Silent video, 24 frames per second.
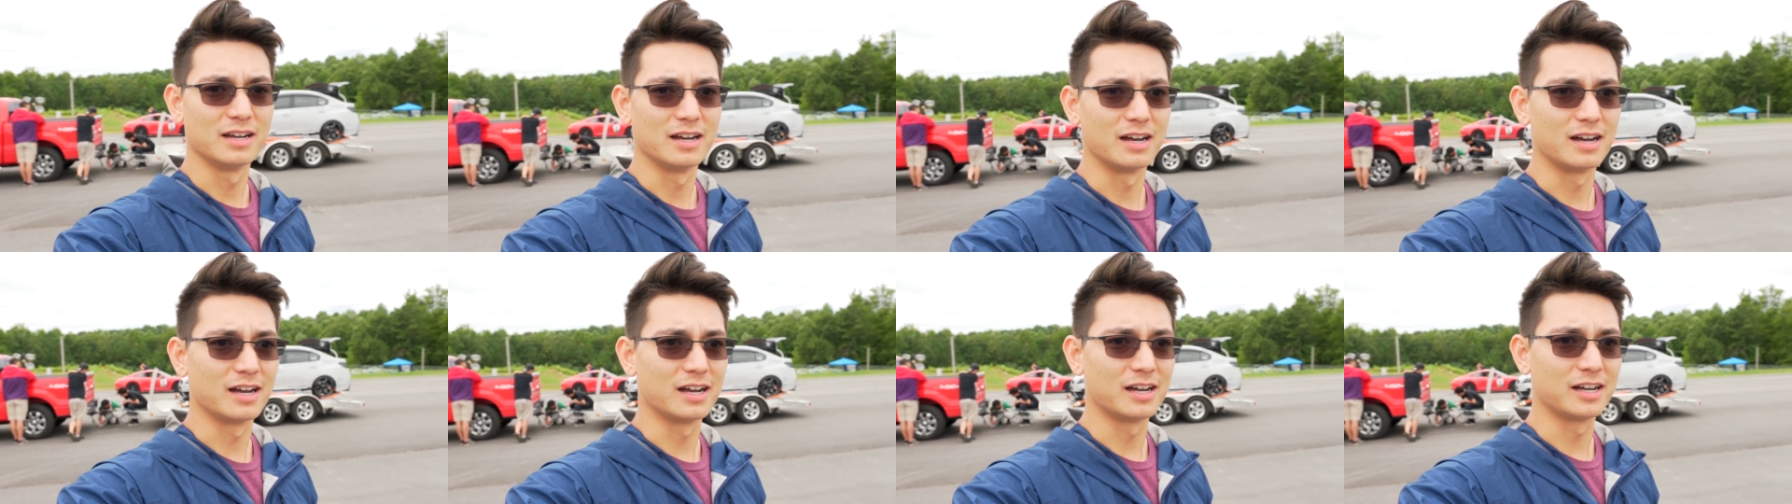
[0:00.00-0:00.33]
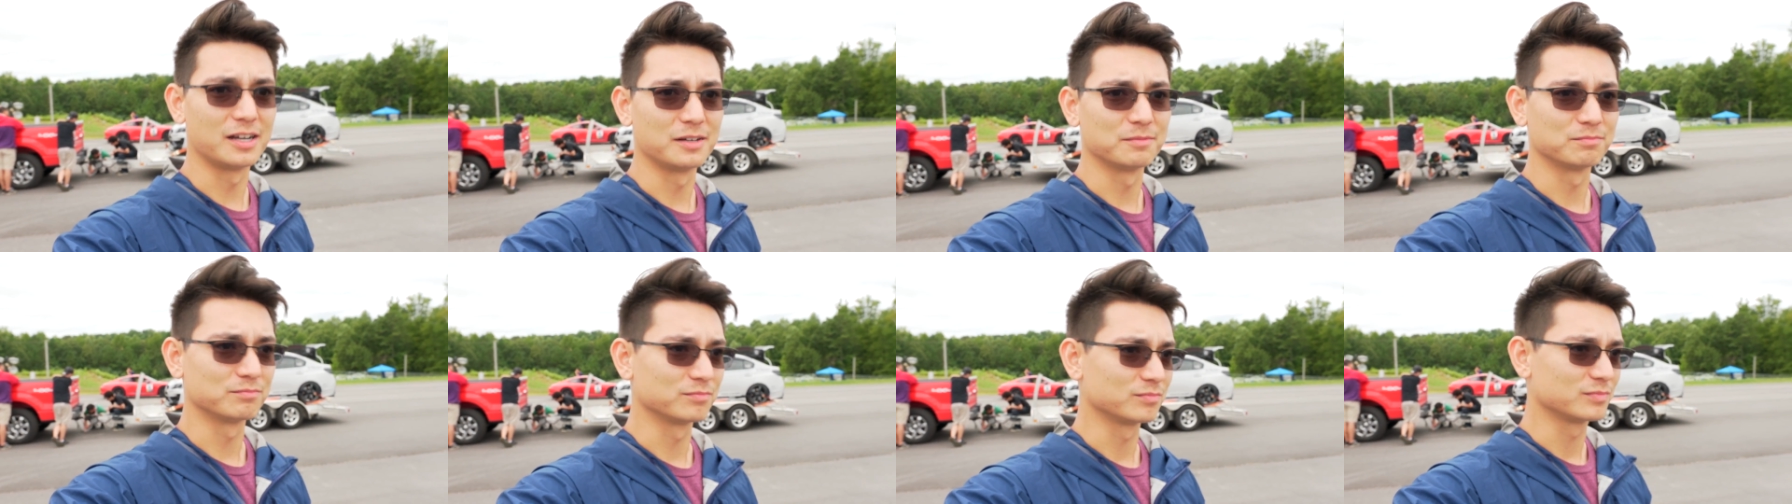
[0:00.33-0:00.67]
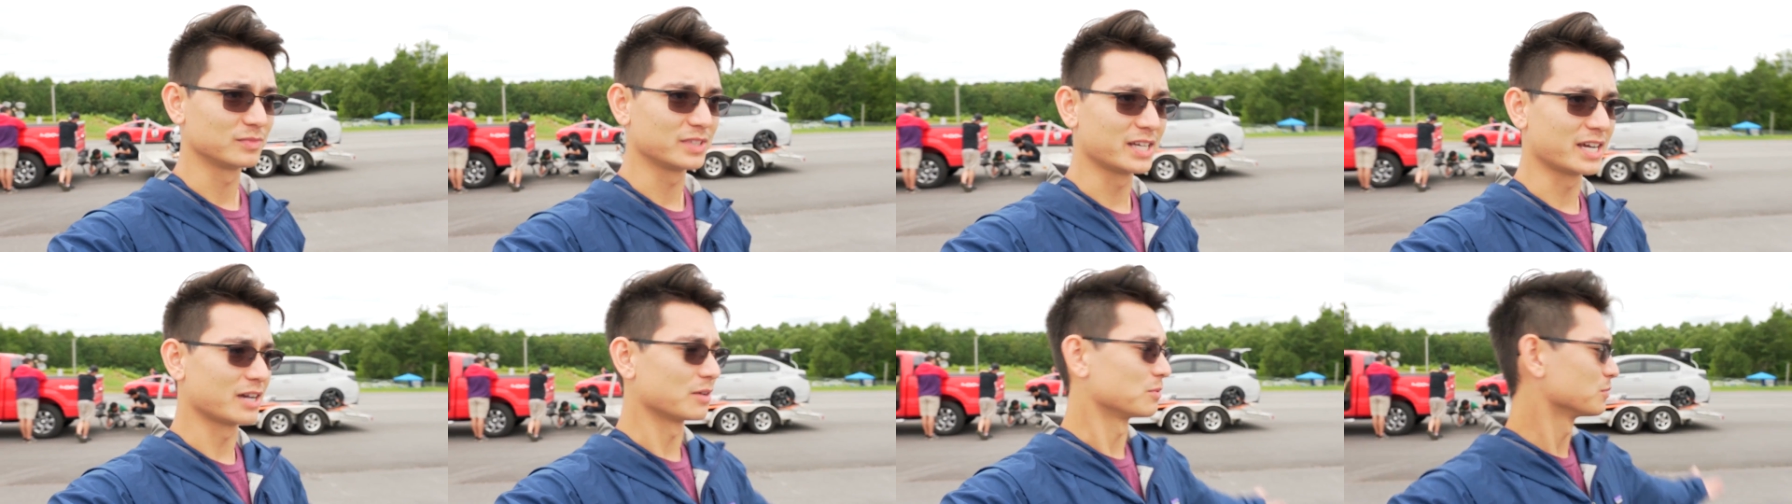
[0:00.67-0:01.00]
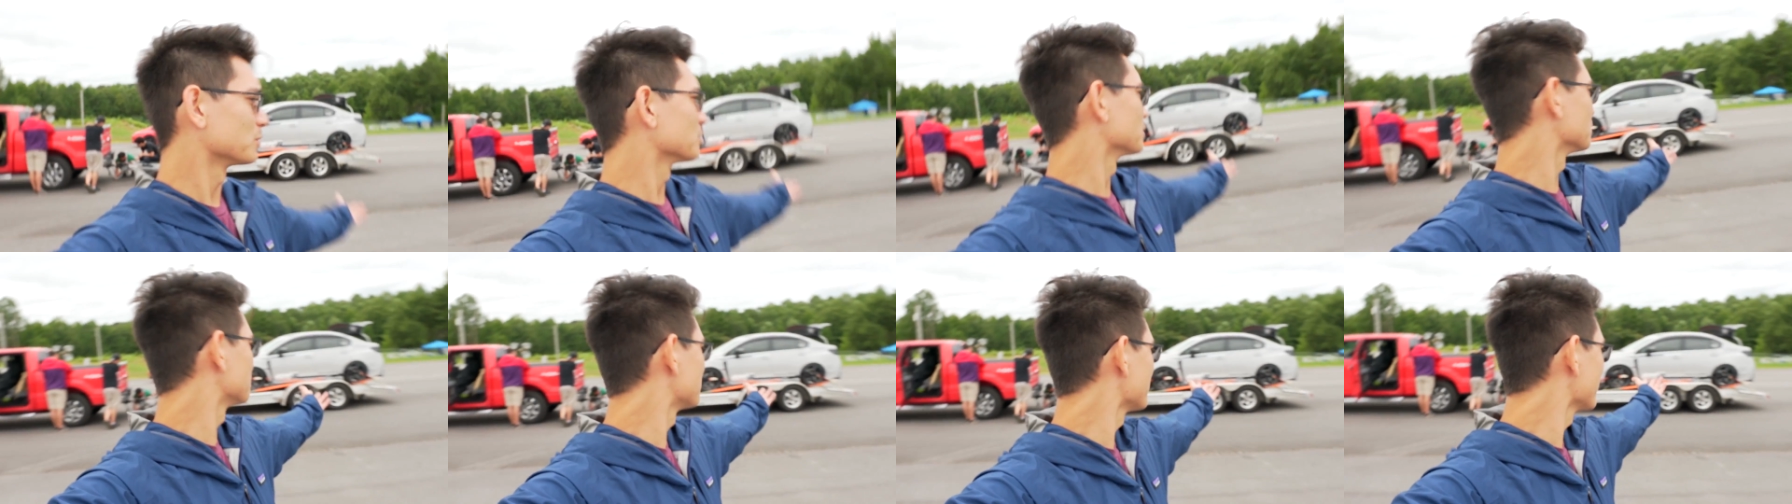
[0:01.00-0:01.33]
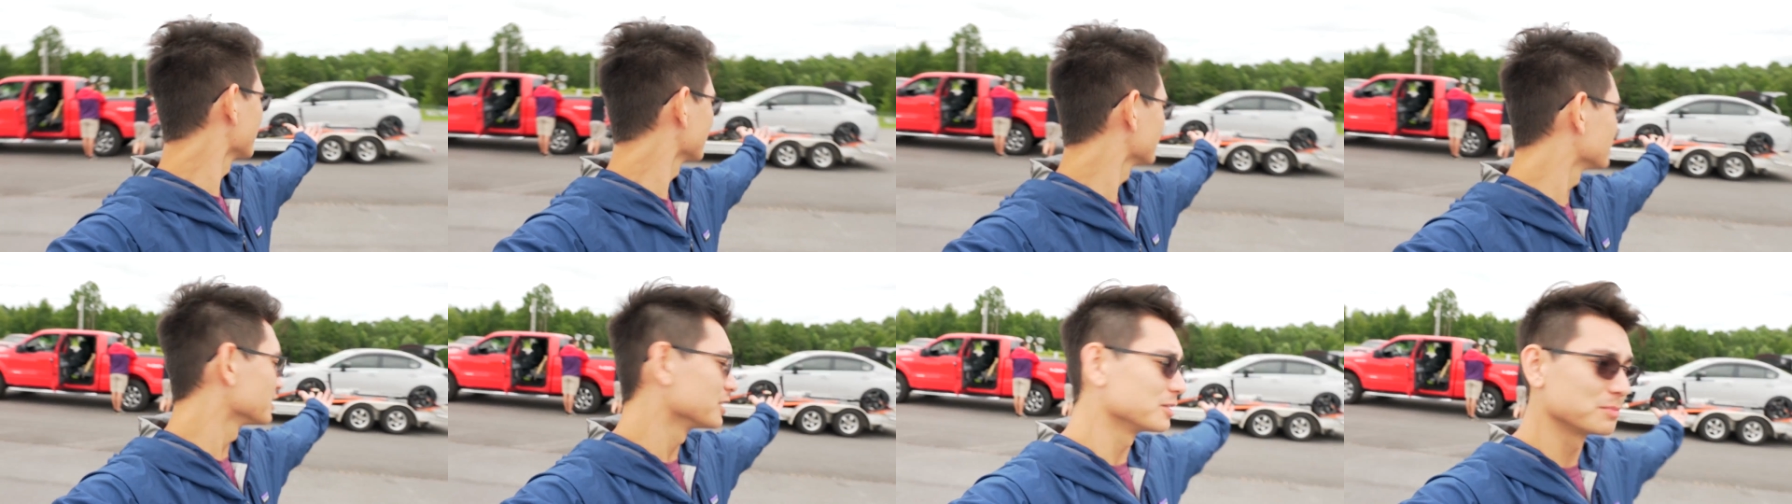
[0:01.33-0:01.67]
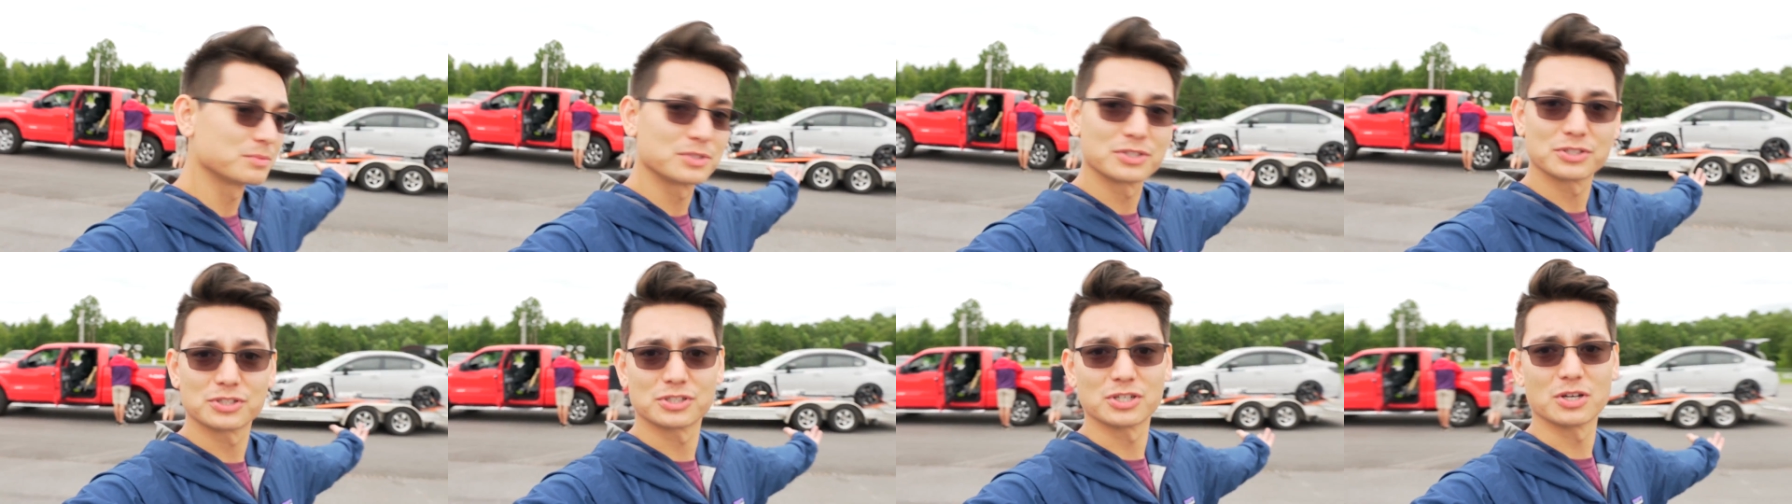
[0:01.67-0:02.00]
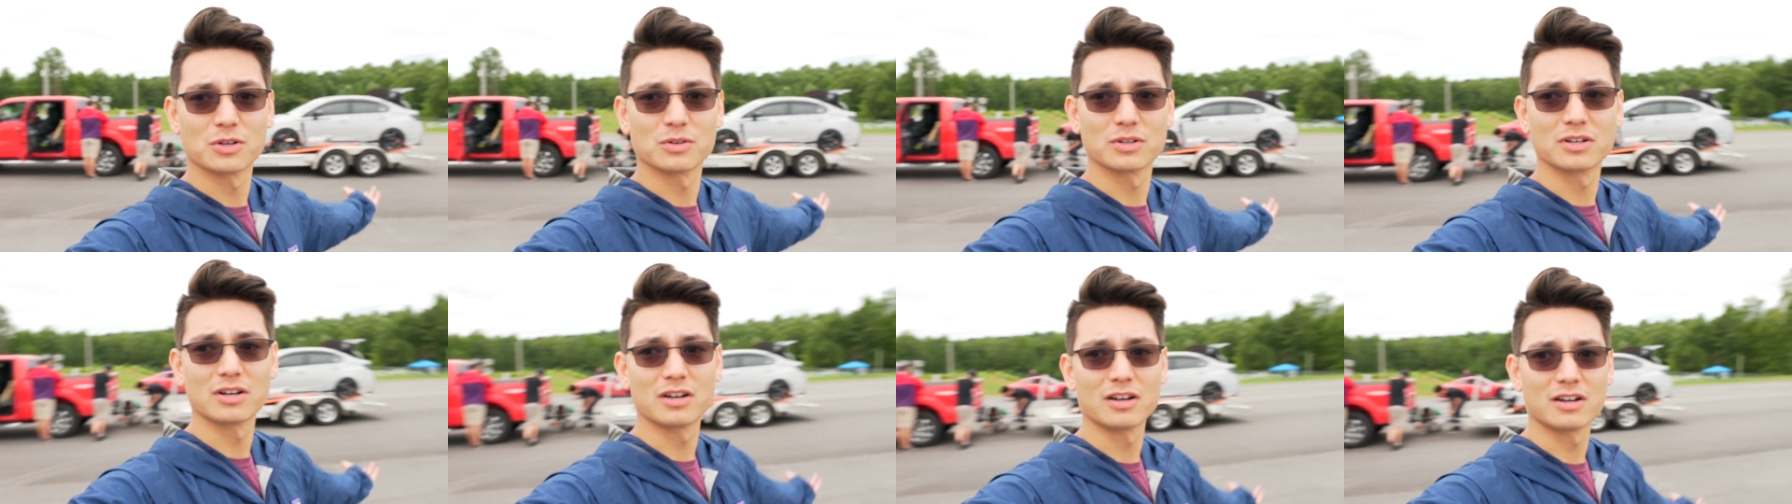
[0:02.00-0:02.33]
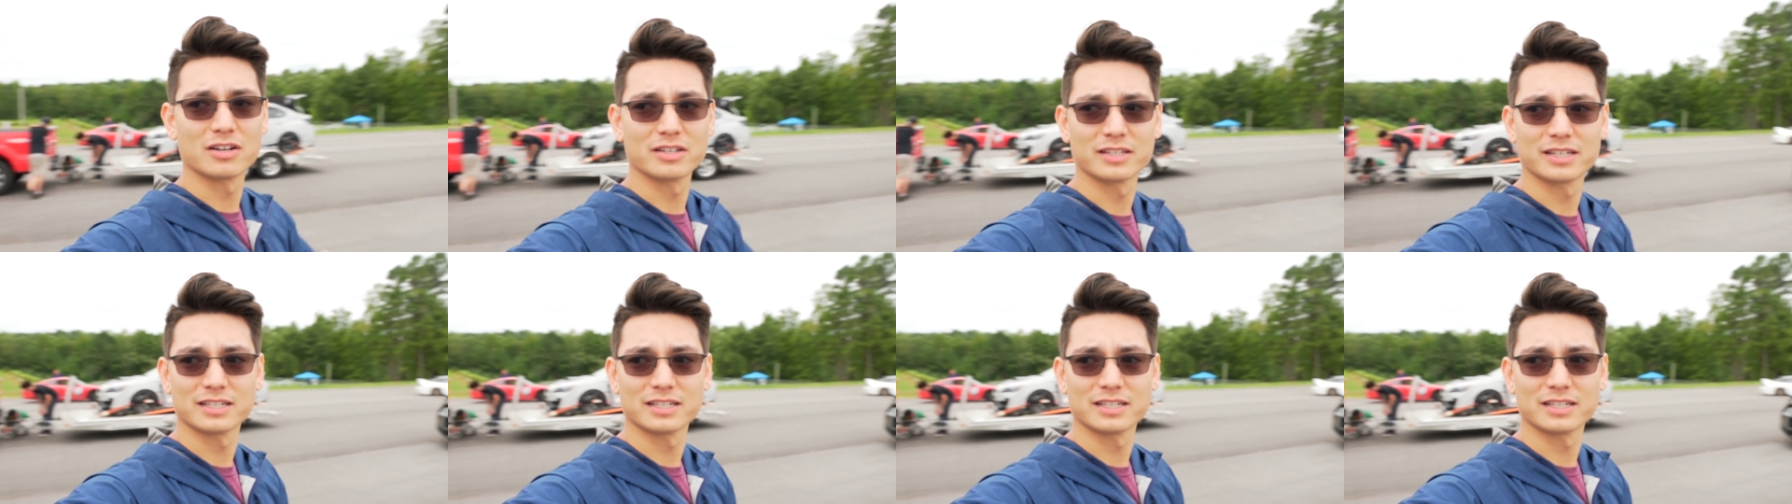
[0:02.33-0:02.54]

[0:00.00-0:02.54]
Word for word: Um, yeah, we're packing up the show car,